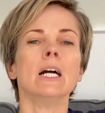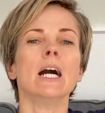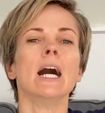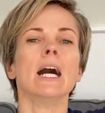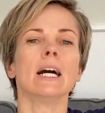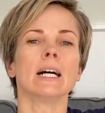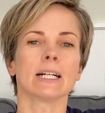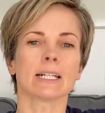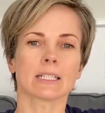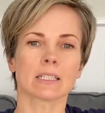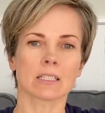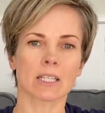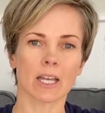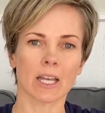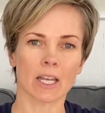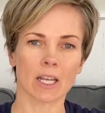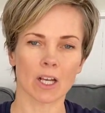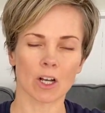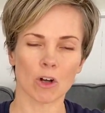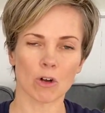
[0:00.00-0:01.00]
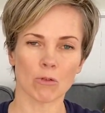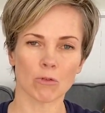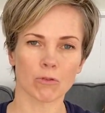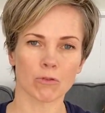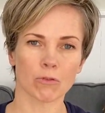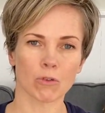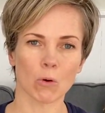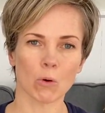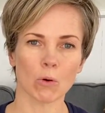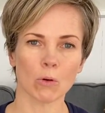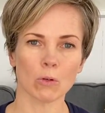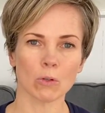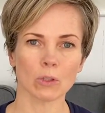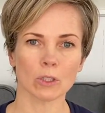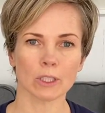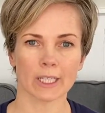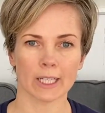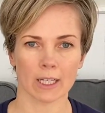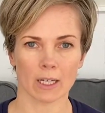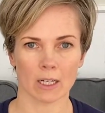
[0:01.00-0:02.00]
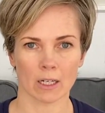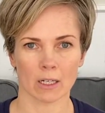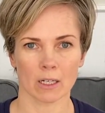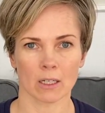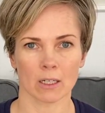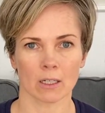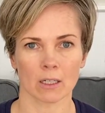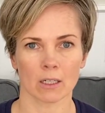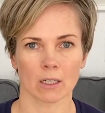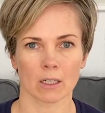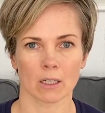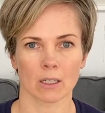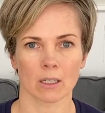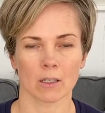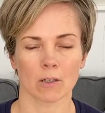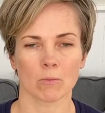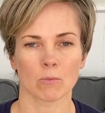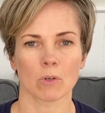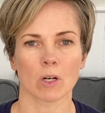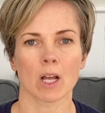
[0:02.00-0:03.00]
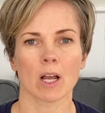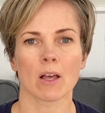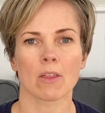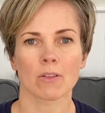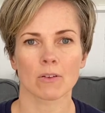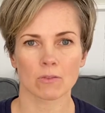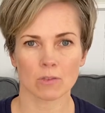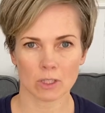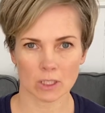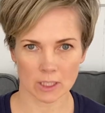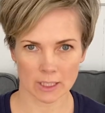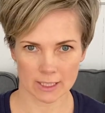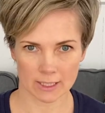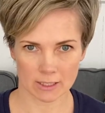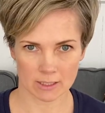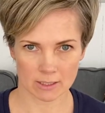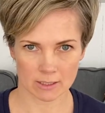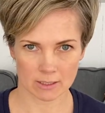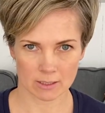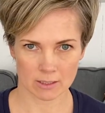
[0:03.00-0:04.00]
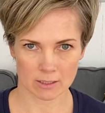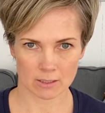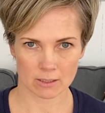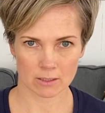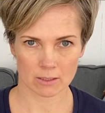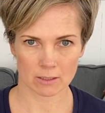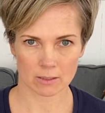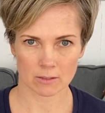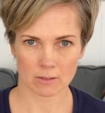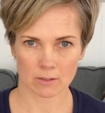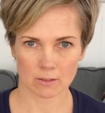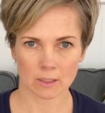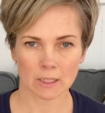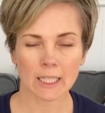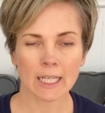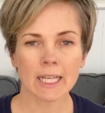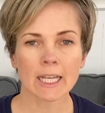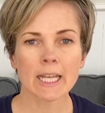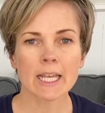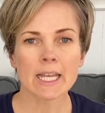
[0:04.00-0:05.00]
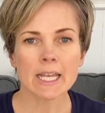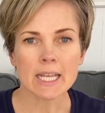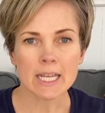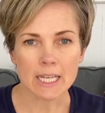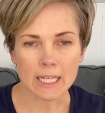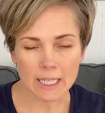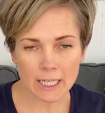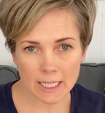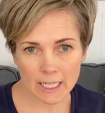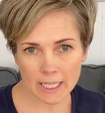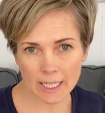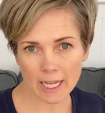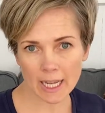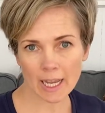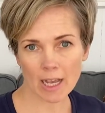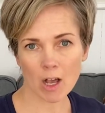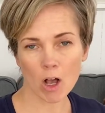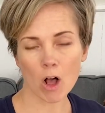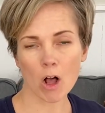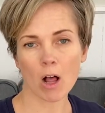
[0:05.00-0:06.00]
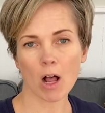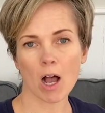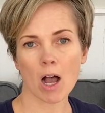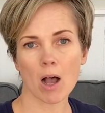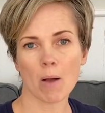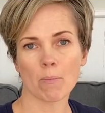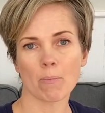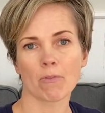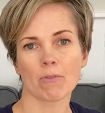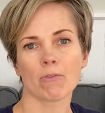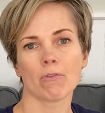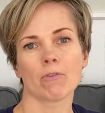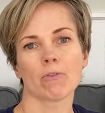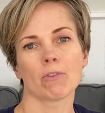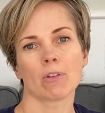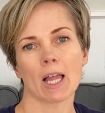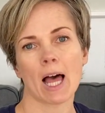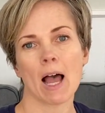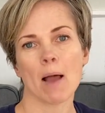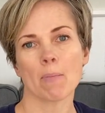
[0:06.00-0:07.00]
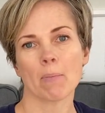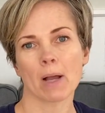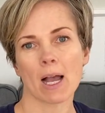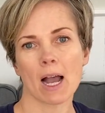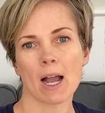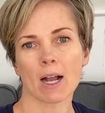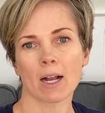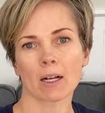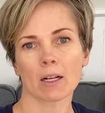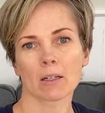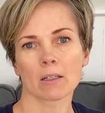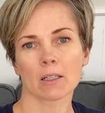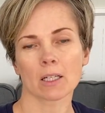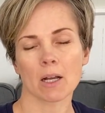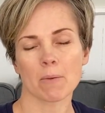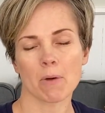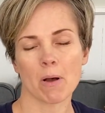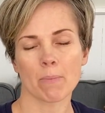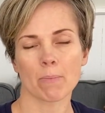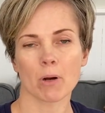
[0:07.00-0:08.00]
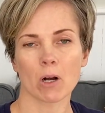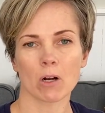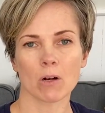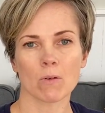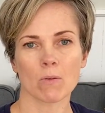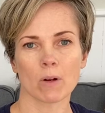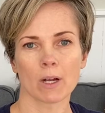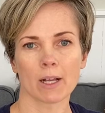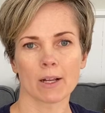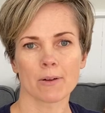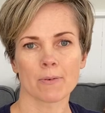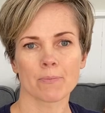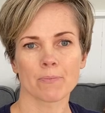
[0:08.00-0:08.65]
Exhale, fold in, breath of release. Inhale, up, flat back, come up part way.